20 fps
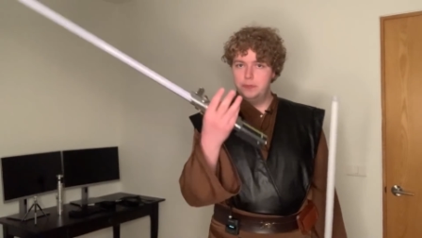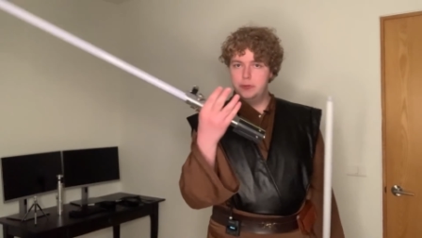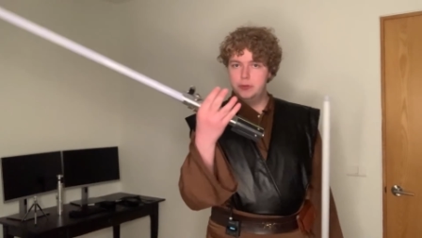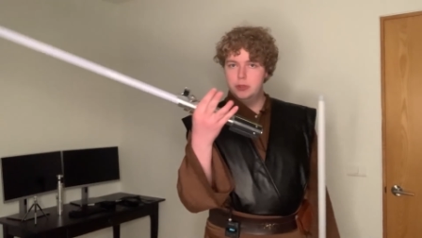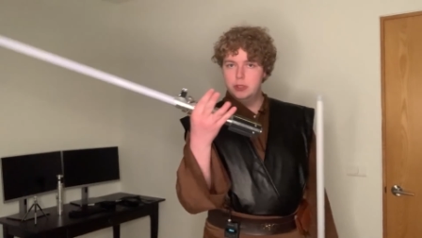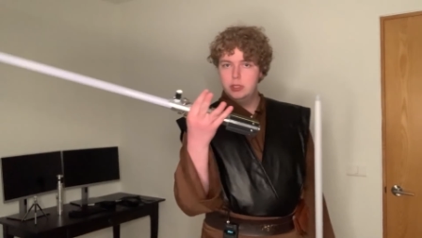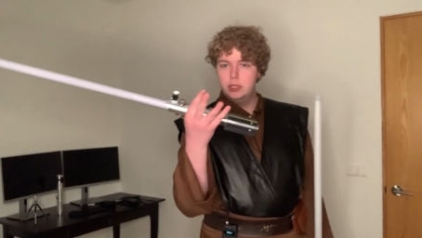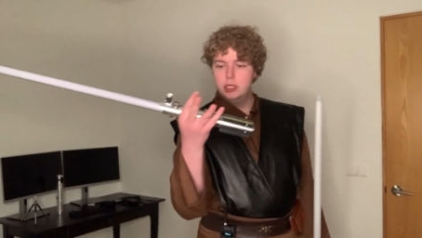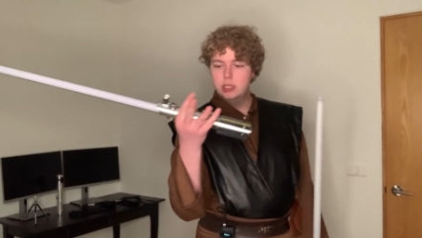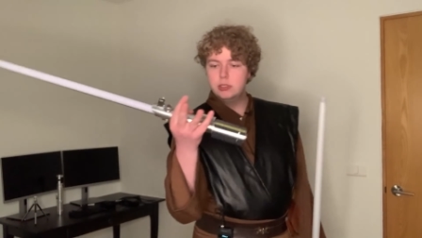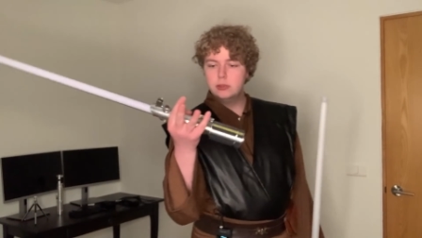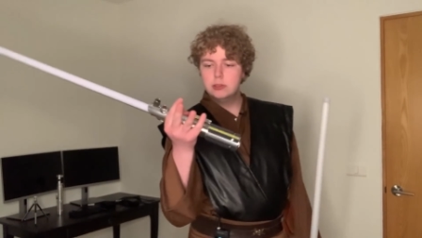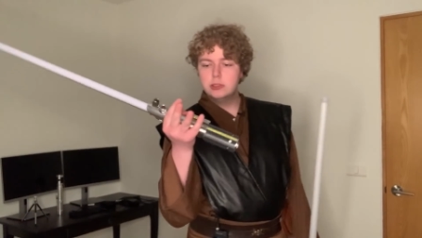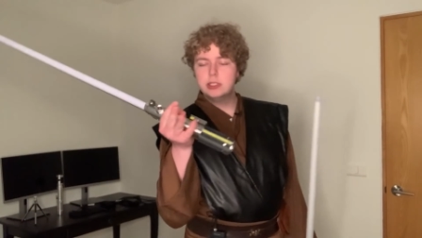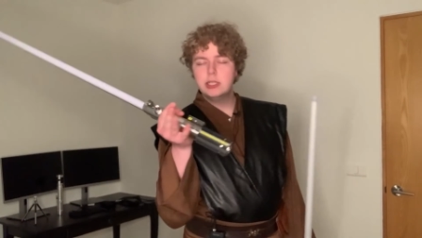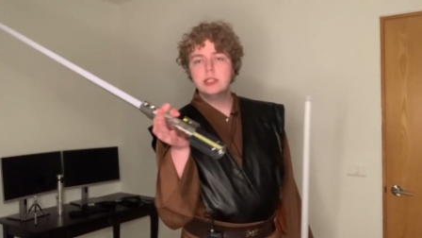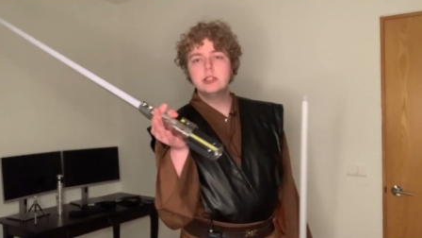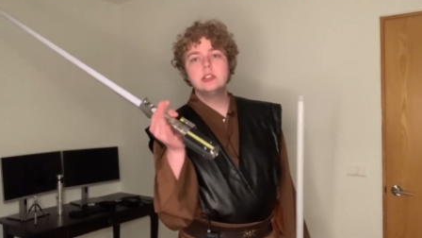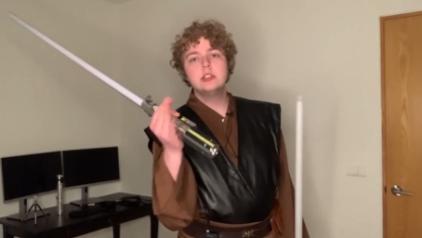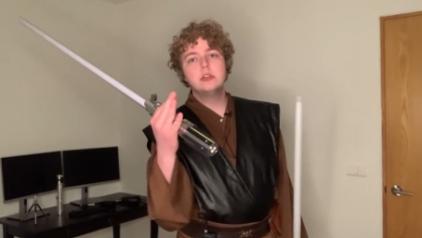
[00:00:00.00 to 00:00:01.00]
the
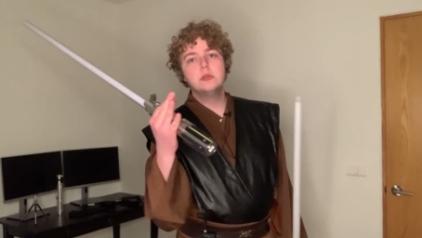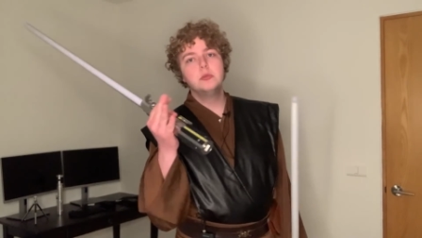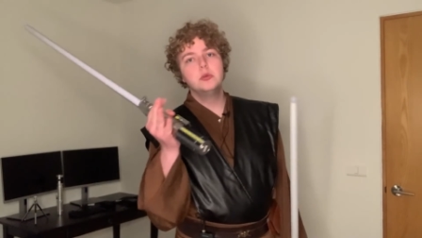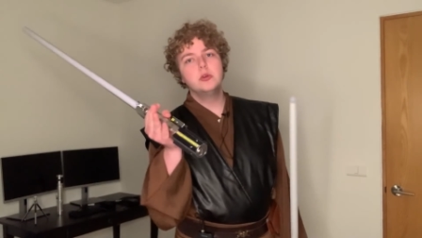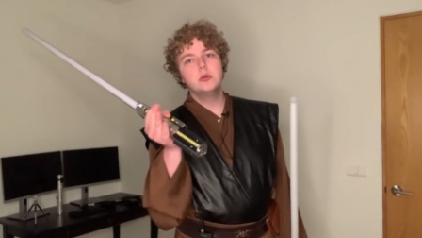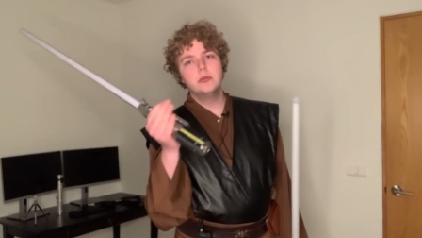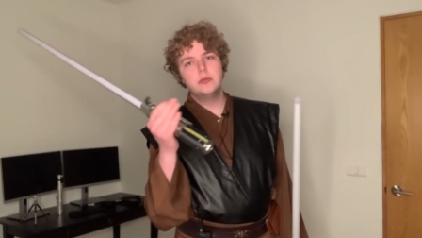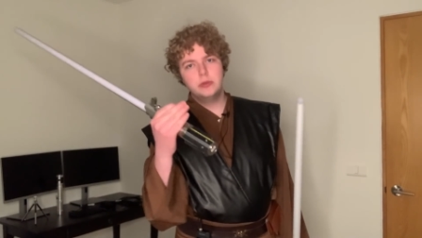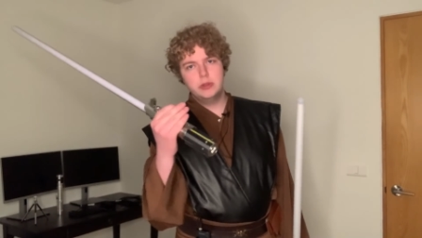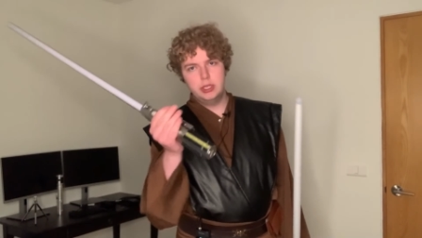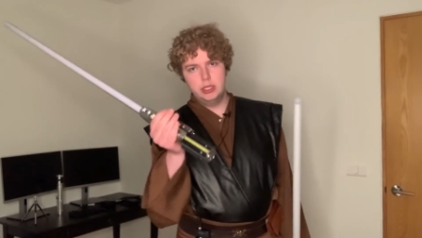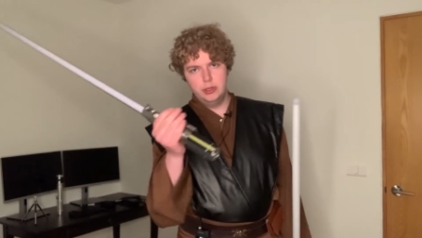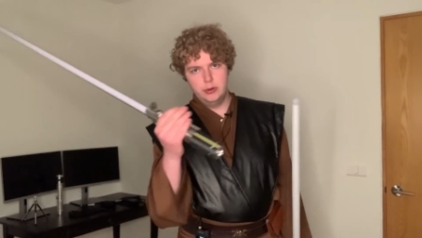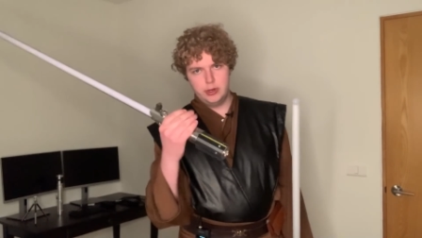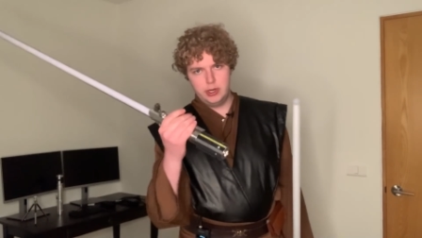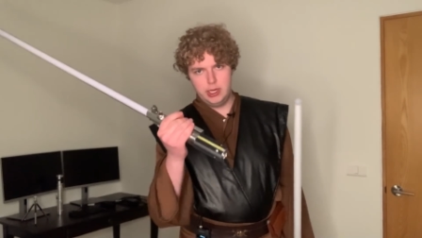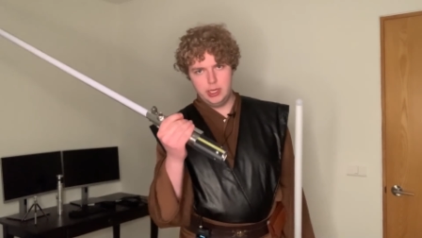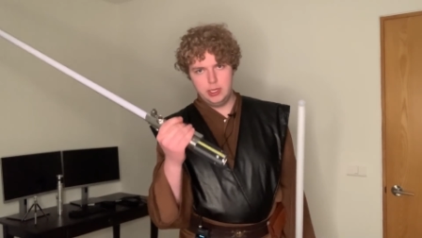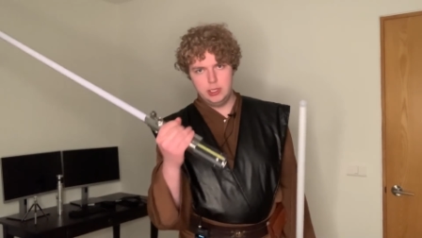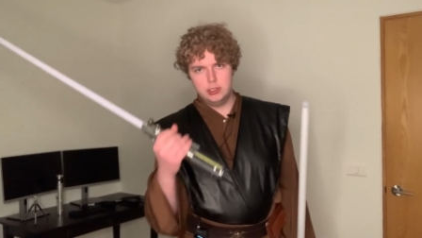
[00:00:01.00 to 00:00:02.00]
hilt tends to move in
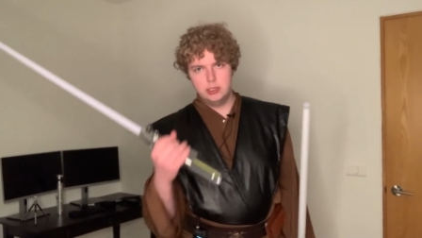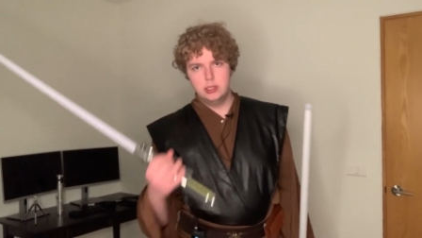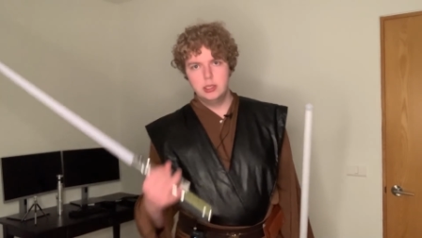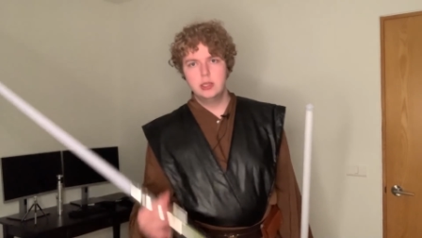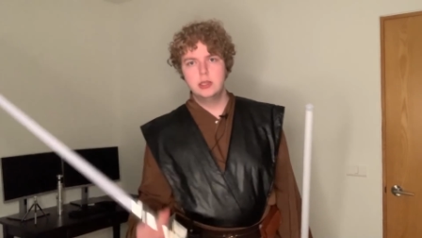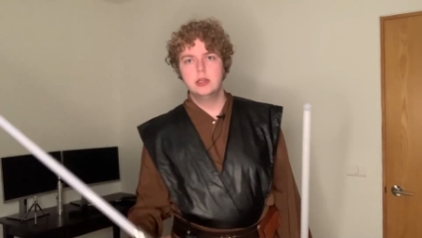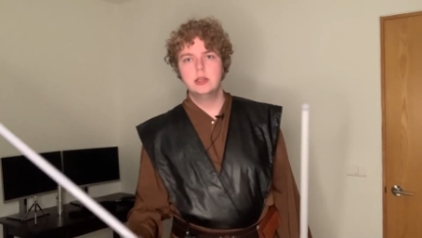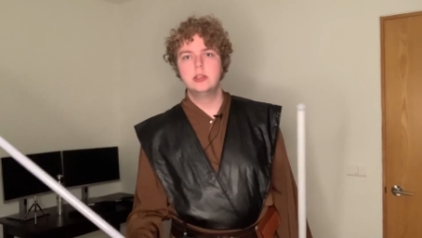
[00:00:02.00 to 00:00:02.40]
your hand.